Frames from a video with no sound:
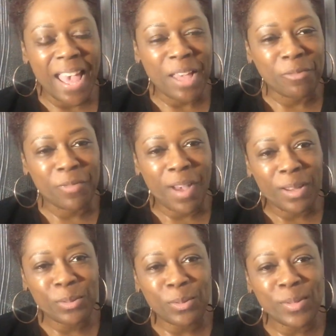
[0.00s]
at
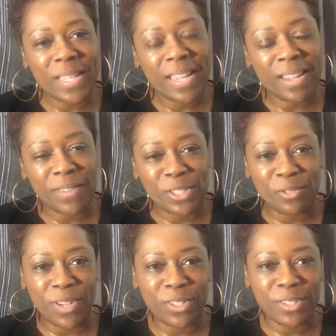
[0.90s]
Follicles Hair
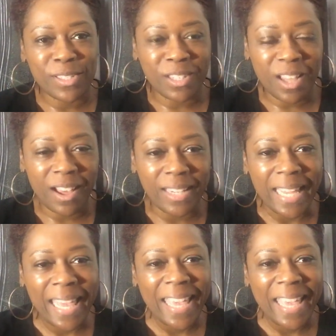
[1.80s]
Restoration Salon.